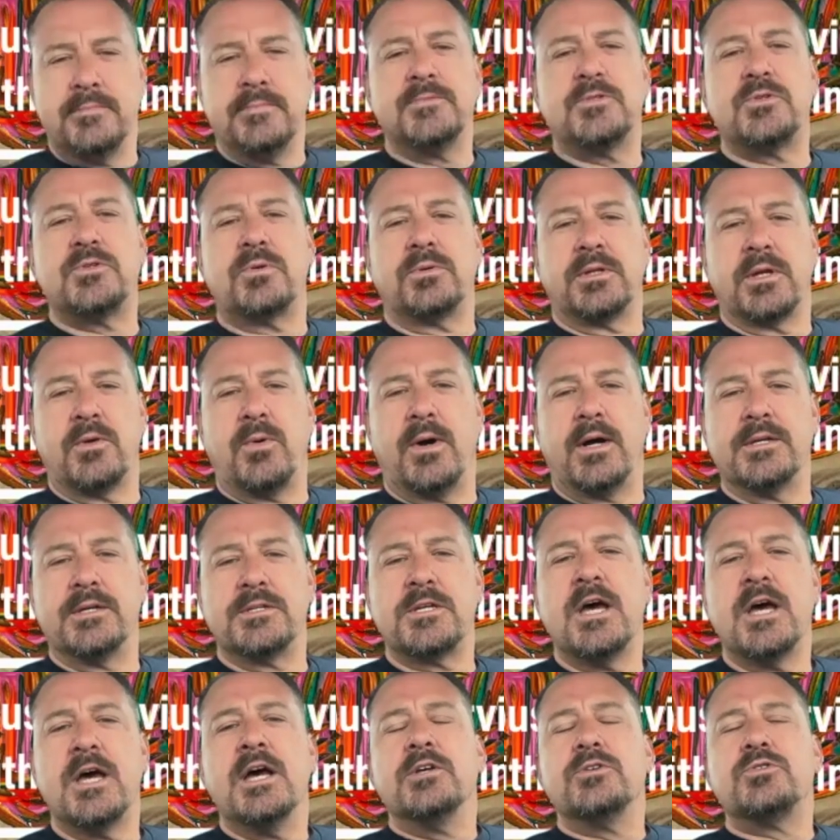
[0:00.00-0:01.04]
Certainly
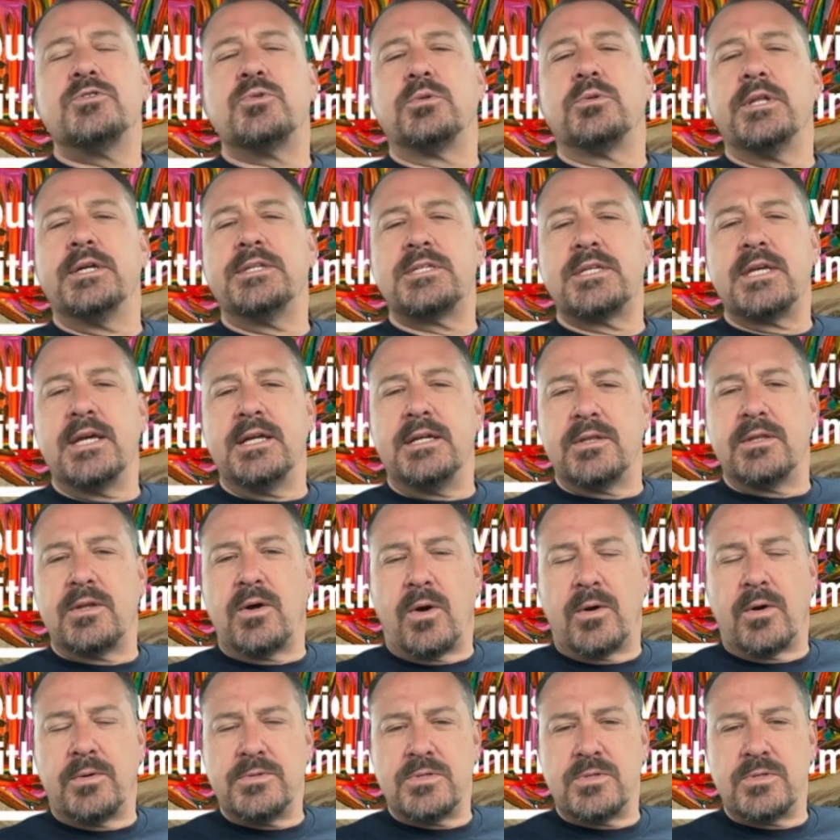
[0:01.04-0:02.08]
was. So let's get into the
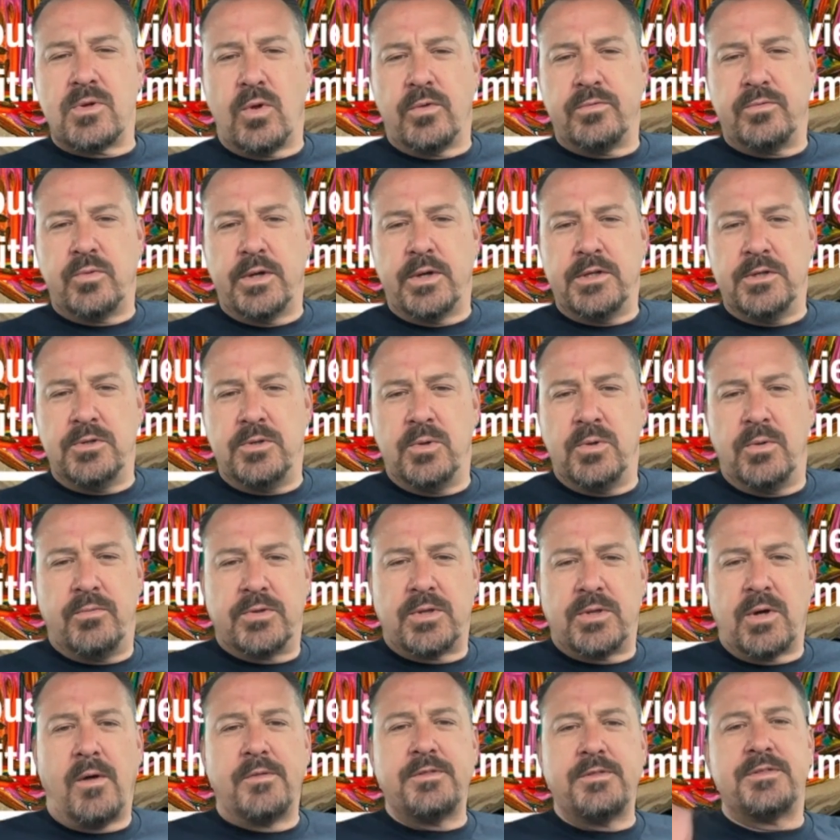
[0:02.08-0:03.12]
heart and soul of what you do
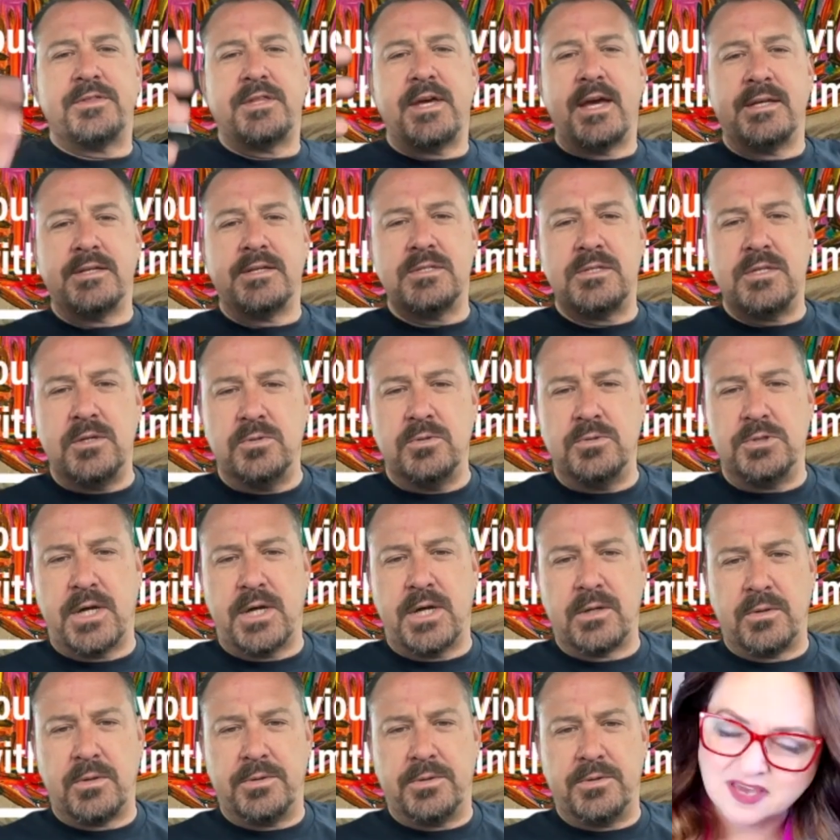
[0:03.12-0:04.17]
with all the things that you
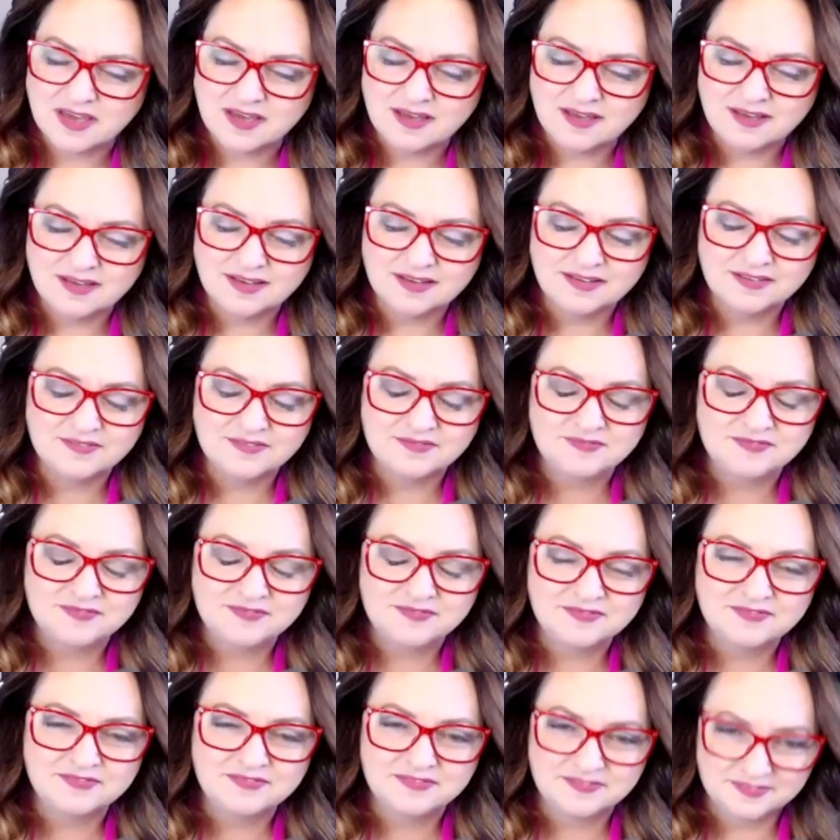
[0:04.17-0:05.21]
juggle yeah. with your life.
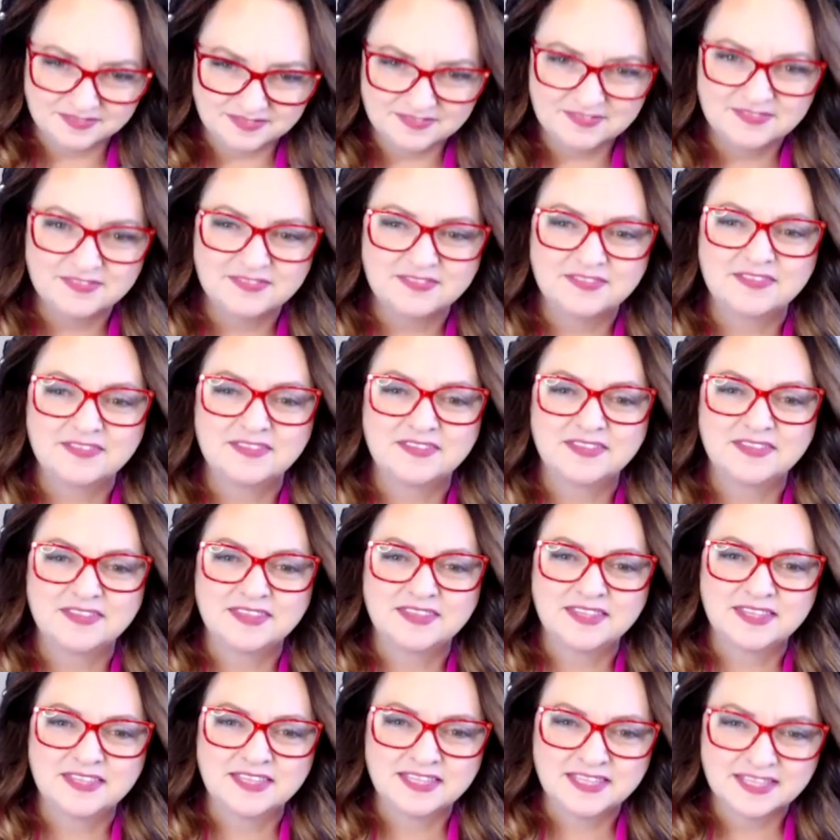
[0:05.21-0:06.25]
I'm going to put you in front of a
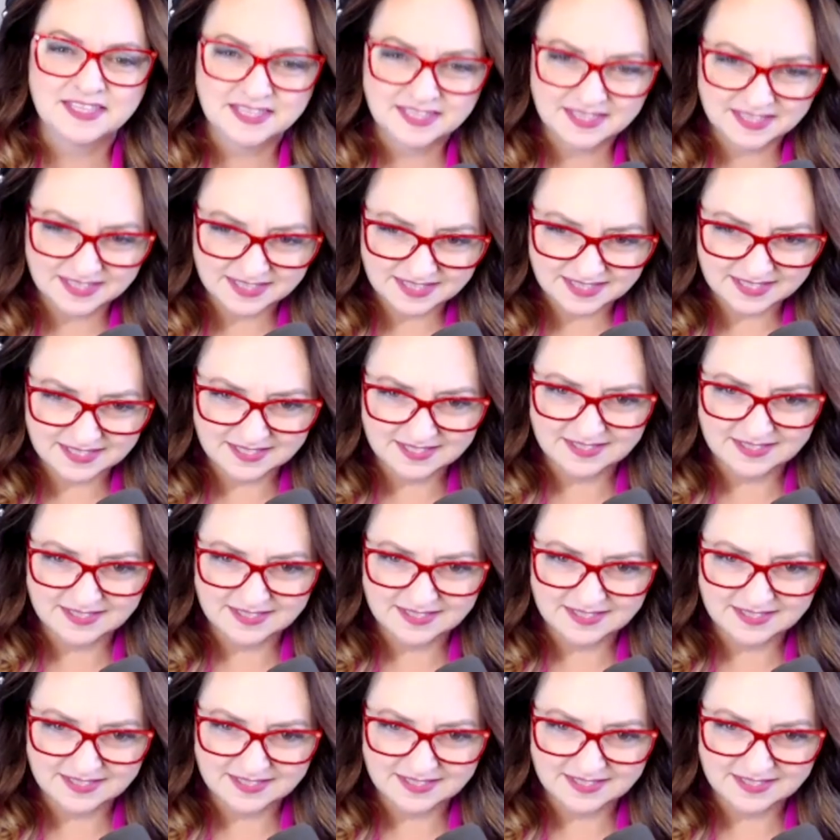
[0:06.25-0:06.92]
bunch of third graders.